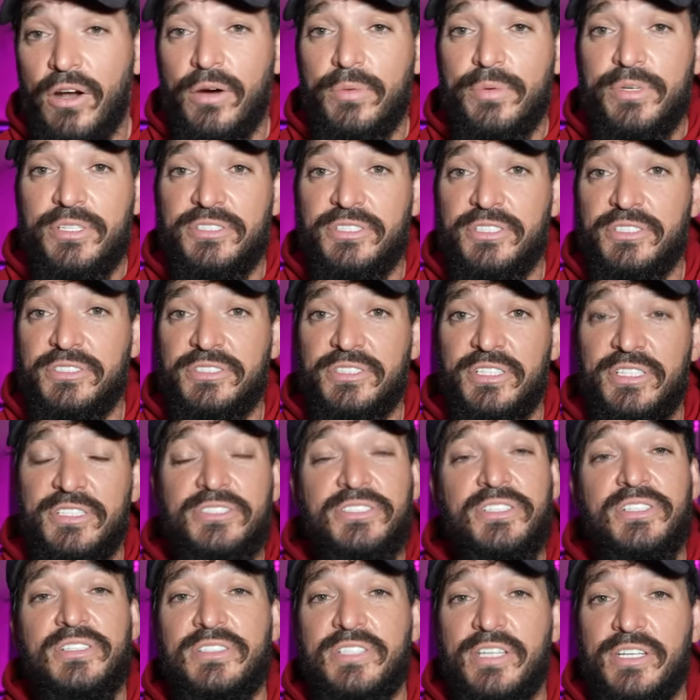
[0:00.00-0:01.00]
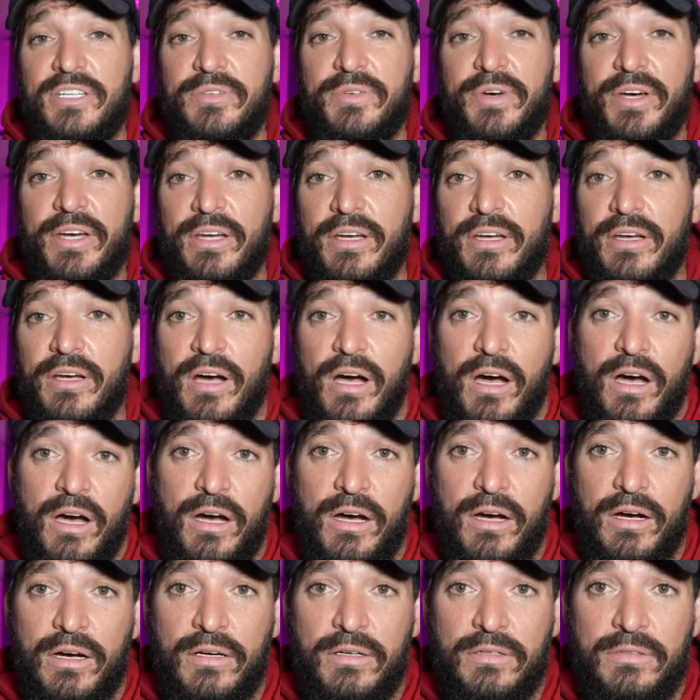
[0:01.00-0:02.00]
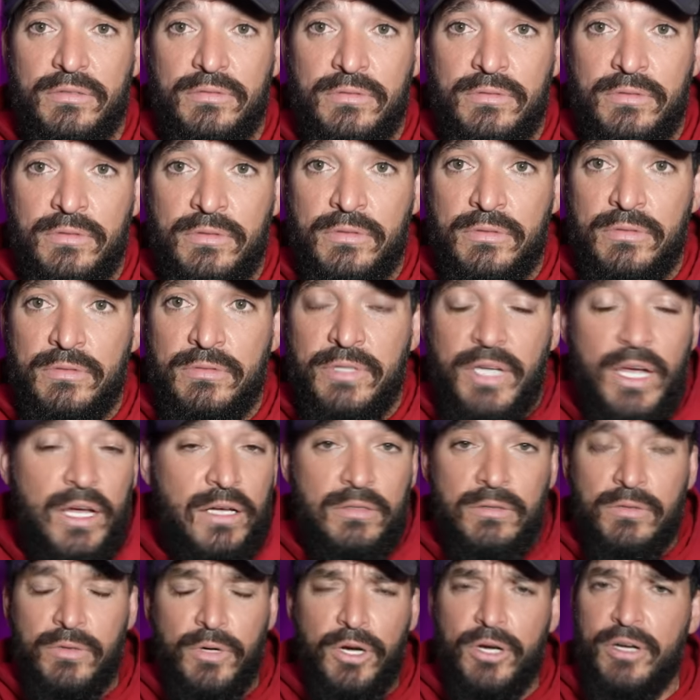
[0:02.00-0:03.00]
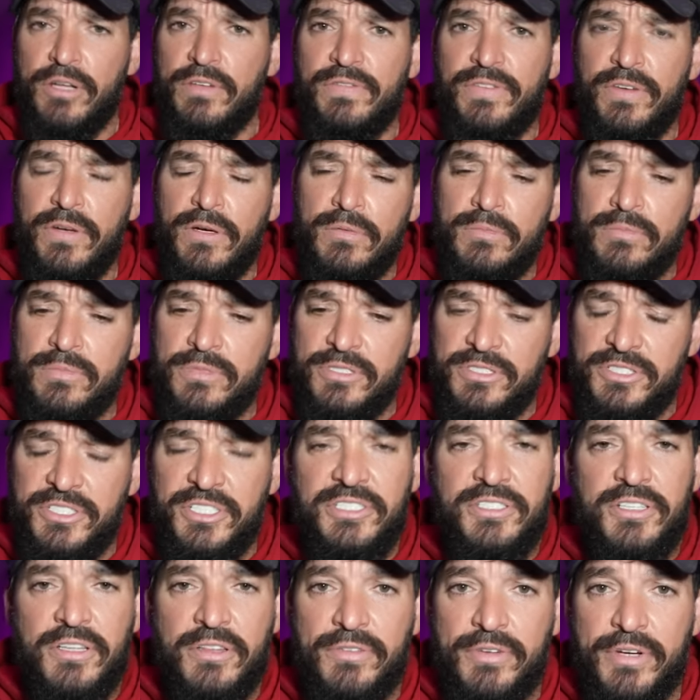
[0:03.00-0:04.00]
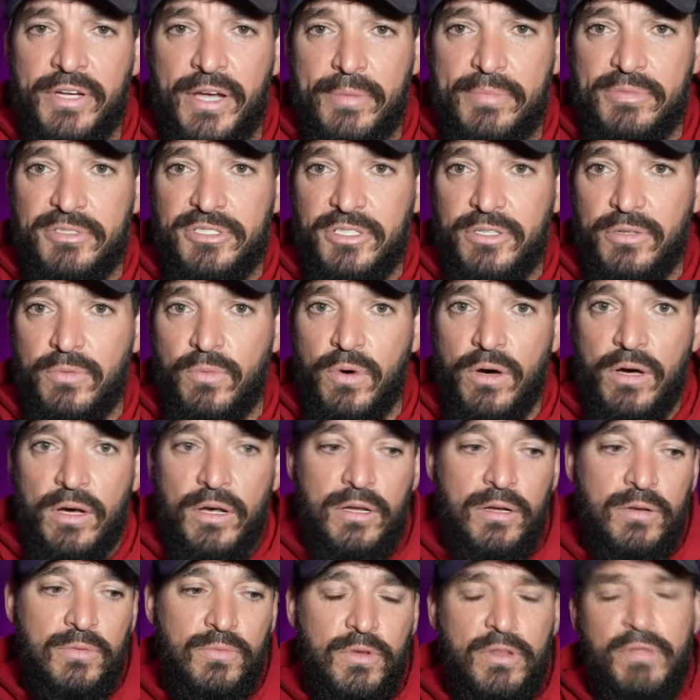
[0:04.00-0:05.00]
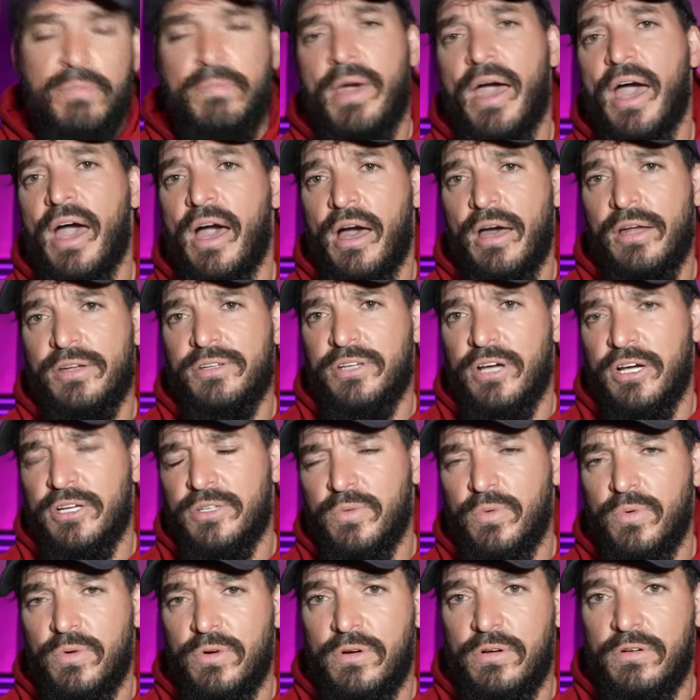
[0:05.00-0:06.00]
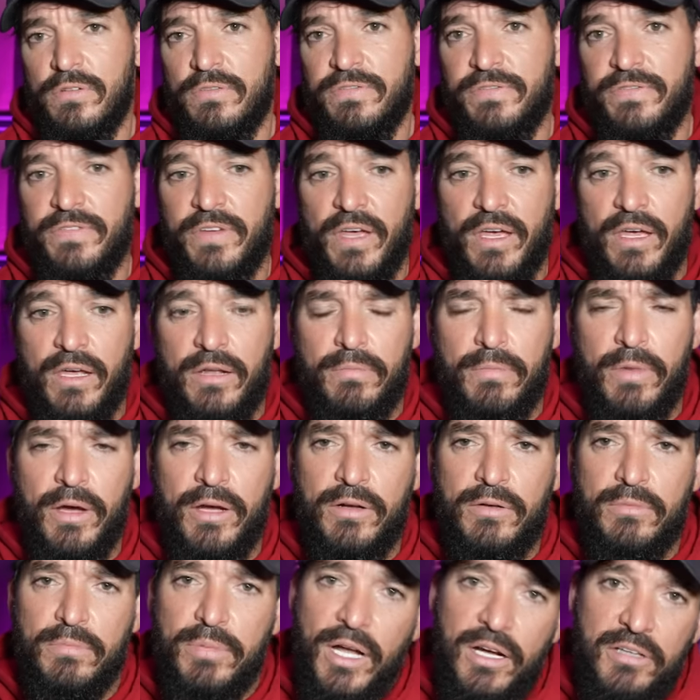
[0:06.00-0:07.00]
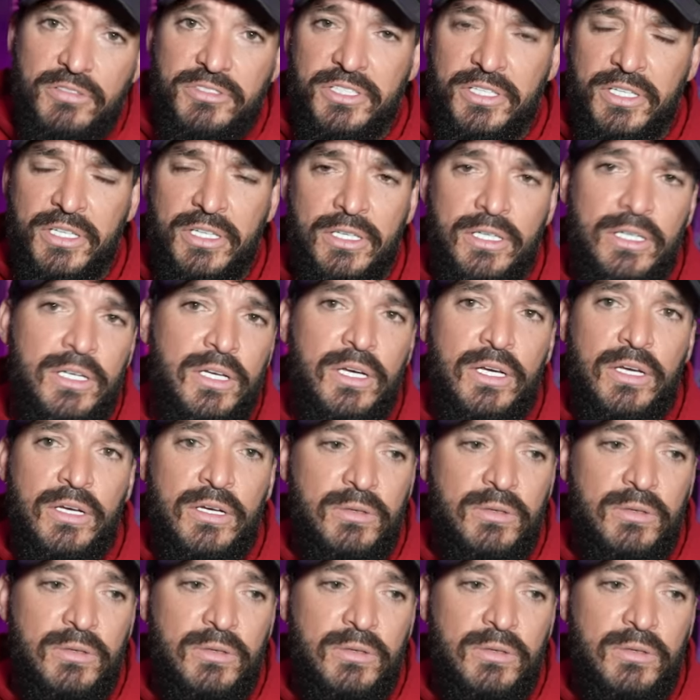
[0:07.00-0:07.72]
Homies is continuing. Yeah, we already filmed Season 3, Episode 1 with Matt, Josh Wolf, and Michael Blaustein.